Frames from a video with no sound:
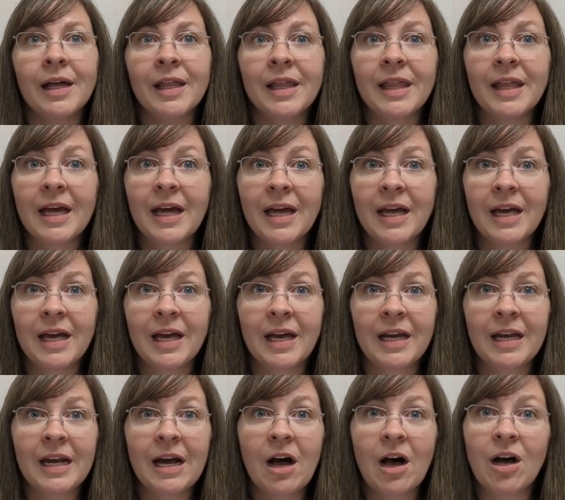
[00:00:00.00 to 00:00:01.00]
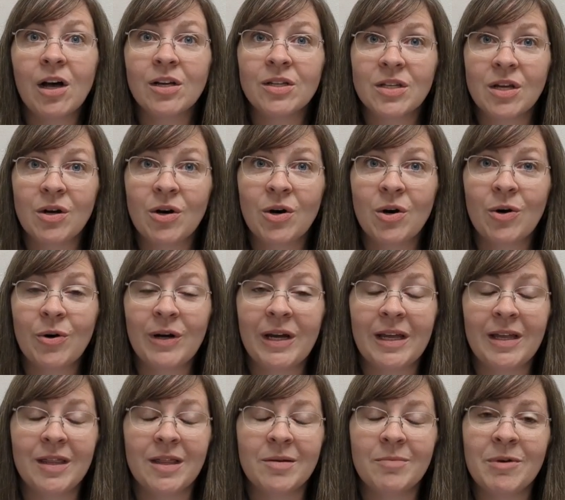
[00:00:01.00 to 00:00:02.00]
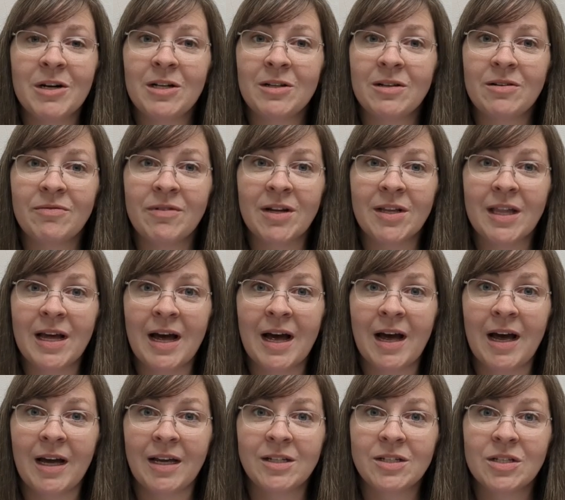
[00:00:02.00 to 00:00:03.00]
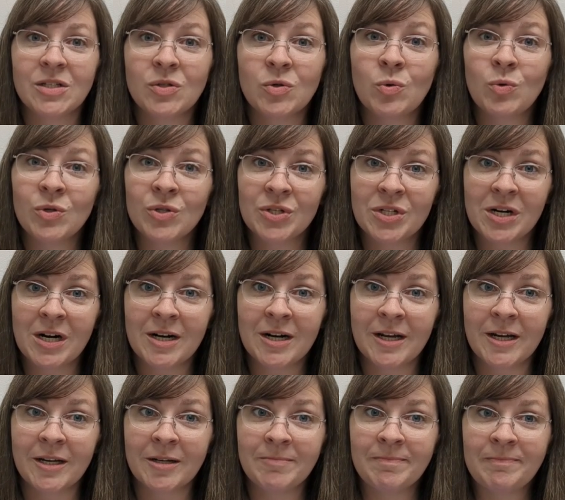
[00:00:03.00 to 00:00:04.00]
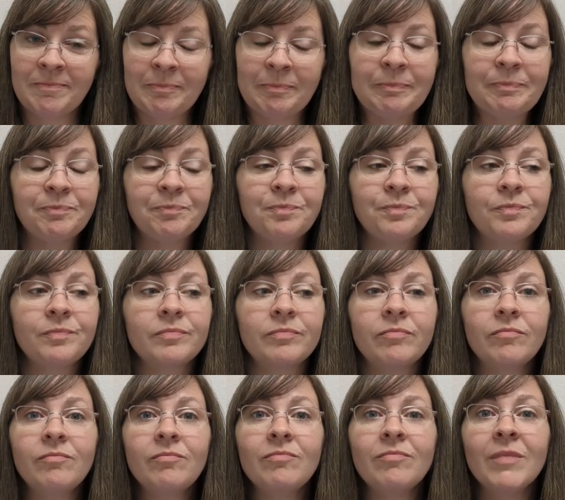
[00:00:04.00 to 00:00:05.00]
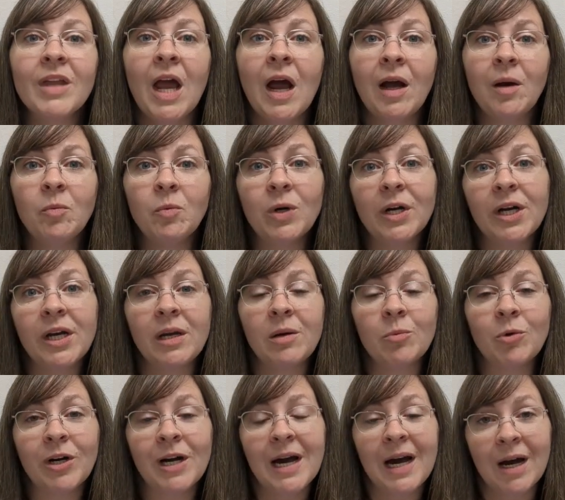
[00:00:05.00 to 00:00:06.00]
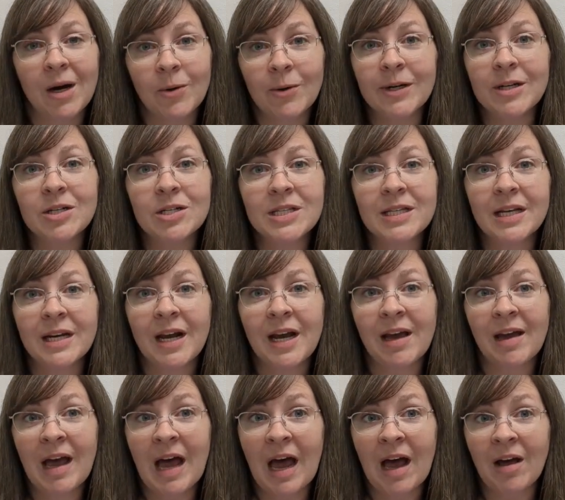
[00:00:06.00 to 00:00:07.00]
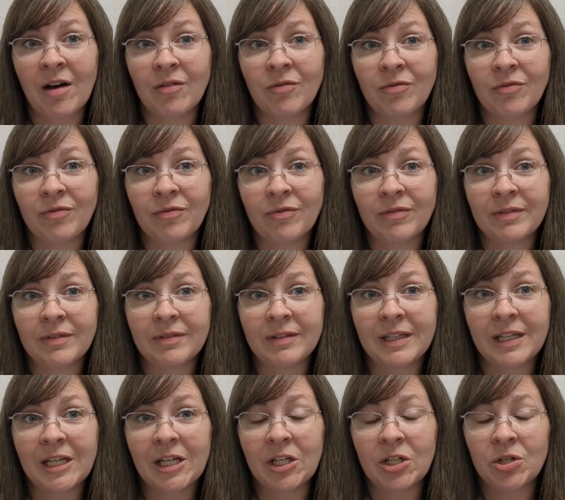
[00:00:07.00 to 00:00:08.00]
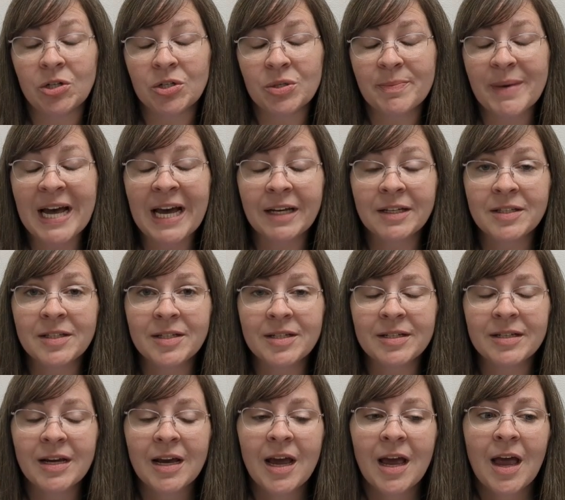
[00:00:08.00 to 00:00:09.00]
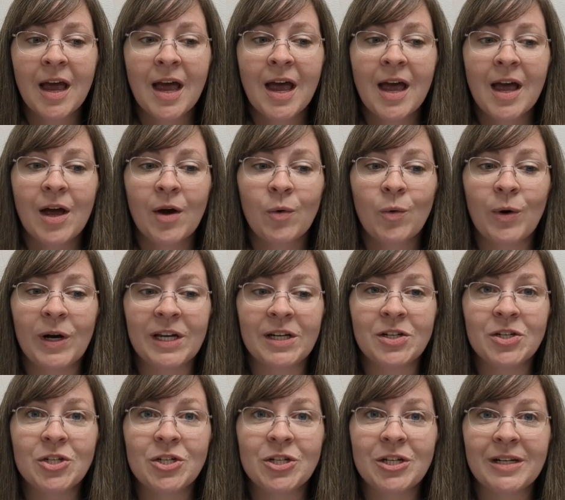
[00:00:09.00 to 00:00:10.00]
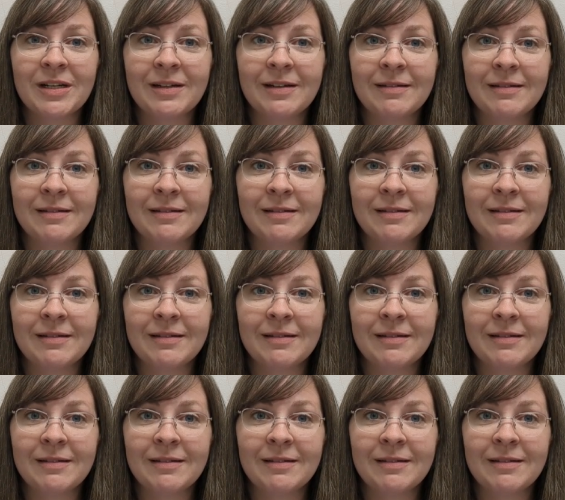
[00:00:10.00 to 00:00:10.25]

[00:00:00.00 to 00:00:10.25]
then also in the middle of all that, school started. I'm working more hours than I have in years past, which